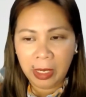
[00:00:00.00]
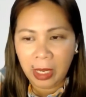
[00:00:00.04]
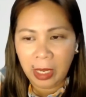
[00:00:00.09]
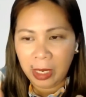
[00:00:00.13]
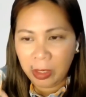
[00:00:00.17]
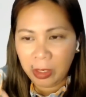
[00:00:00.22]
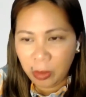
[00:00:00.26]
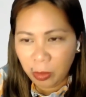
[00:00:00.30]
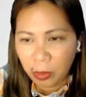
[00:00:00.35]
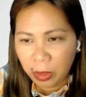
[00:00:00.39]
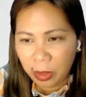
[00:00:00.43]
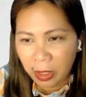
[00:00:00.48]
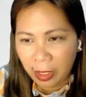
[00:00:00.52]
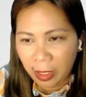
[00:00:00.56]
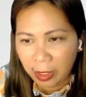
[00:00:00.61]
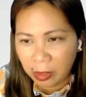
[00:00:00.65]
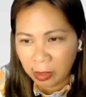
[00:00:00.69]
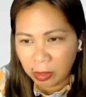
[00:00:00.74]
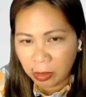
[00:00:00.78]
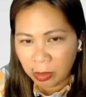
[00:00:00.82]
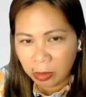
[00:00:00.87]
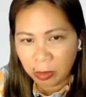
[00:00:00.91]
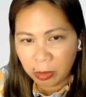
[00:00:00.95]
I know the
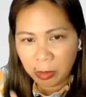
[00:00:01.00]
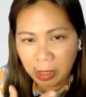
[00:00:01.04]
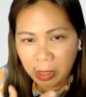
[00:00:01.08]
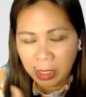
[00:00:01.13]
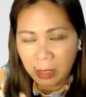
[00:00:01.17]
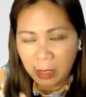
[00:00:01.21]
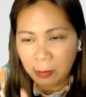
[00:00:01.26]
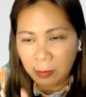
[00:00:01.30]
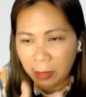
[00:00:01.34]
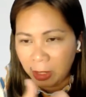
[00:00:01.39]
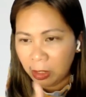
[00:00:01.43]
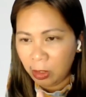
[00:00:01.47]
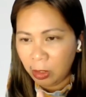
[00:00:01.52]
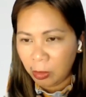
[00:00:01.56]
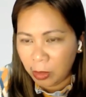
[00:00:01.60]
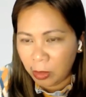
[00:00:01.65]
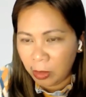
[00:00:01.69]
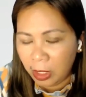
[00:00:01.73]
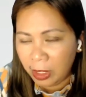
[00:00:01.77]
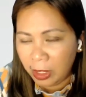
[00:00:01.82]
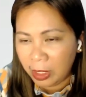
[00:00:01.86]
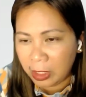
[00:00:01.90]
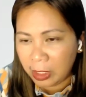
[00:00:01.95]
answer already, but you
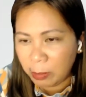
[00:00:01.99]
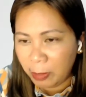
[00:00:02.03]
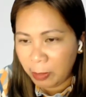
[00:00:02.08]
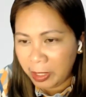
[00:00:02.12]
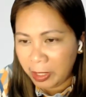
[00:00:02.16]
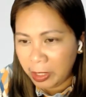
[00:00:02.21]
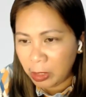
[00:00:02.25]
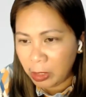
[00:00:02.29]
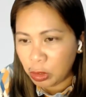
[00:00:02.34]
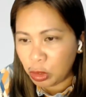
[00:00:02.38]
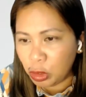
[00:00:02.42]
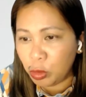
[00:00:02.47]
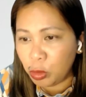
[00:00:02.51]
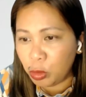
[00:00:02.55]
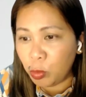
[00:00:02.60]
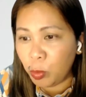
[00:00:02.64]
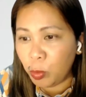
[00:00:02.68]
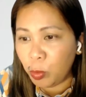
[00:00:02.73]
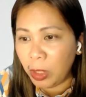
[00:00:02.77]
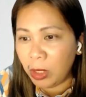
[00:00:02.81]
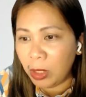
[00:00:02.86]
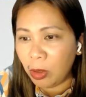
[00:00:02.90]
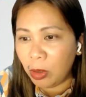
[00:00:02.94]
can explain it. Should
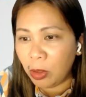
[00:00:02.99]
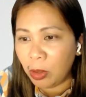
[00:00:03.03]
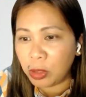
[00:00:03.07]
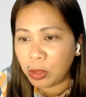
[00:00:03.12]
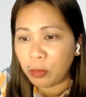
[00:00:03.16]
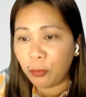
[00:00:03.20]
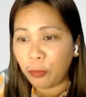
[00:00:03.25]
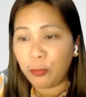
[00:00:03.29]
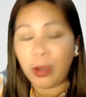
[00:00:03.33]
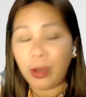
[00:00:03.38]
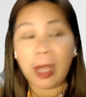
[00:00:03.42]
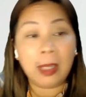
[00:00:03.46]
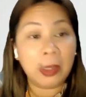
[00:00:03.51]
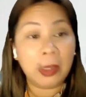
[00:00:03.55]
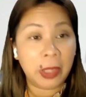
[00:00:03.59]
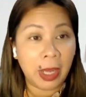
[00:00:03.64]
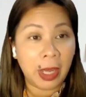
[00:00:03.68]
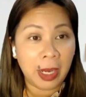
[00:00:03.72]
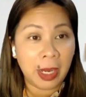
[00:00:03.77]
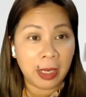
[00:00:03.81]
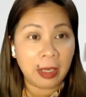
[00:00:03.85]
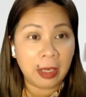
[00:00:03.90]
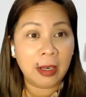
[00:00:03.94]
we also file
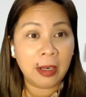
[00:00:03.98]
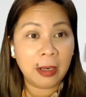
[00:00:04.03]
that?